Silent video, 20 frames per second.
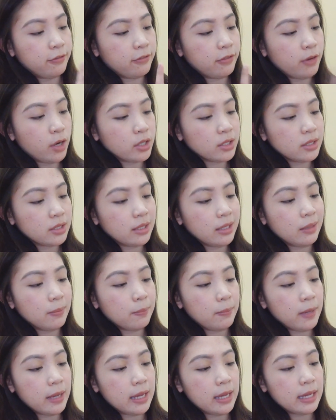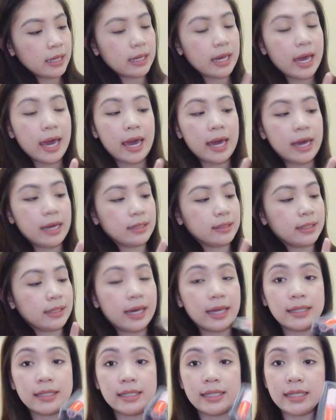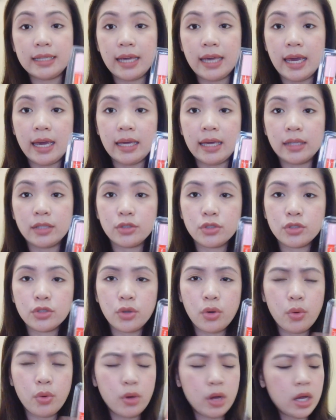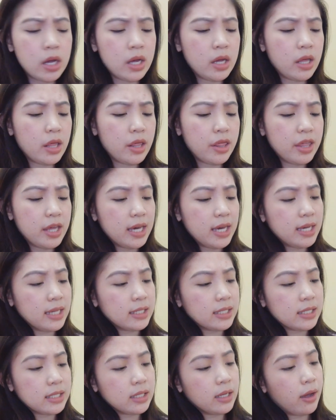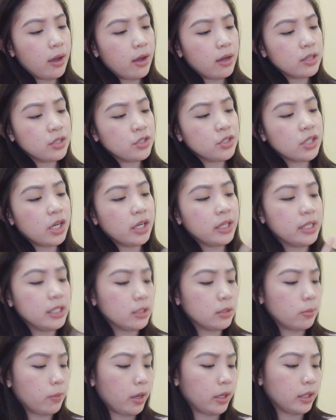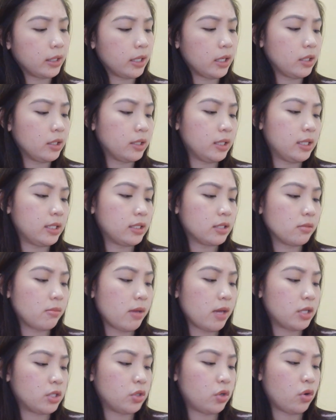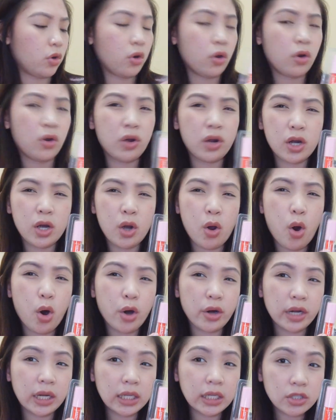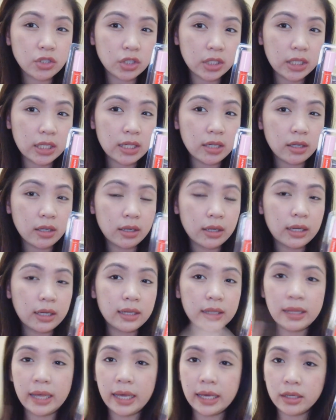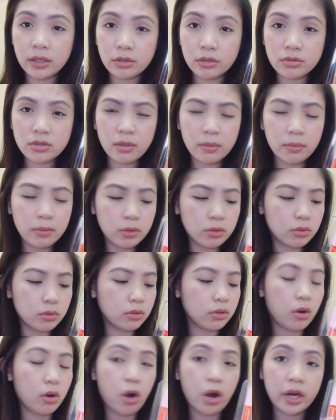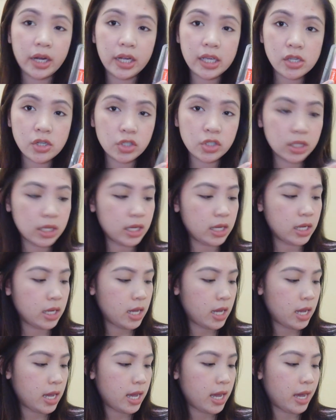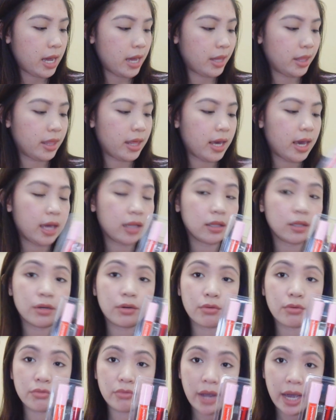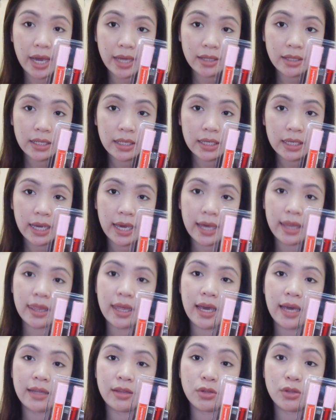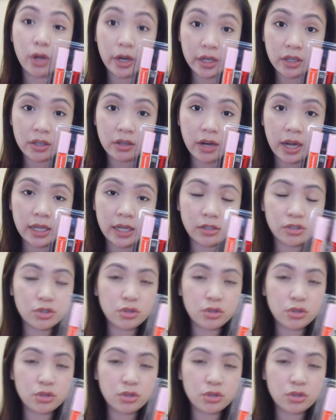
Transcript: Frosty Pink, and Candy Cane. So, this Sunny Sparkle is medyo orangey, like yung sa blue, orangey, and then red, and then dark red.